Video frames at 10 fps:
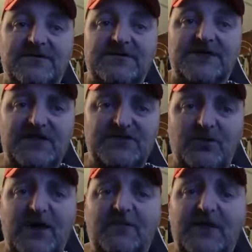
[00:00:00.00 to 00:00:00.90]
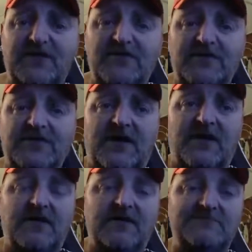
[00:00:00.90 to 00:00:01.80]
Not too bad, Michael.
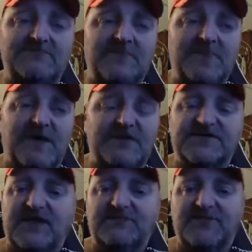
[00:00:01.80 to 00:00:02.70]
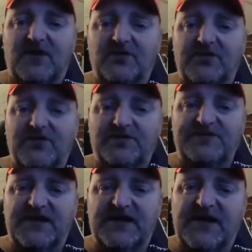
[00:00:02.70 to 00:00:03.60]
I just have to go
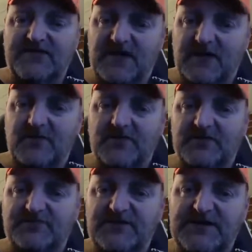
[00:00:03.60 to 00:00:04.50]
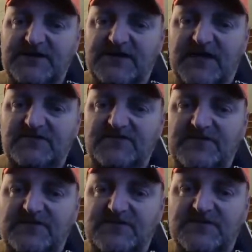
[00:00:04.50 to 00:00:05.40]
Thursday. I have to get one of those mini
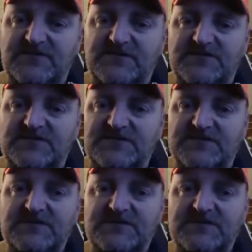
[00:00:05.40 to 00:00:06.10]
EKG machines.